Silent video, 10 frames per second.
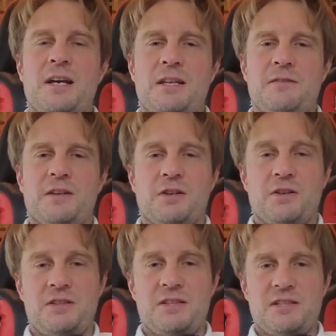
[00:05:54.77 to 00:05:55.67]
living a
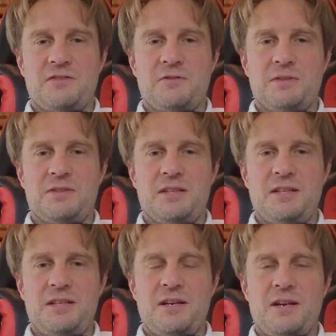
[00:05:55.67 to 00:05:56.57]
good distance from the
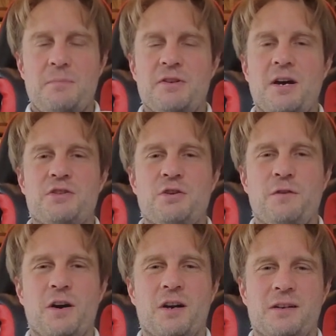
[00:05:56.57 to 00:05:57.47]
city, but not too
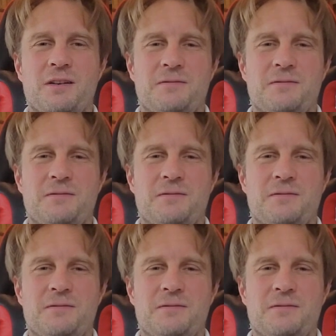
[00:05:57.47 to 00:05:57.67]
far,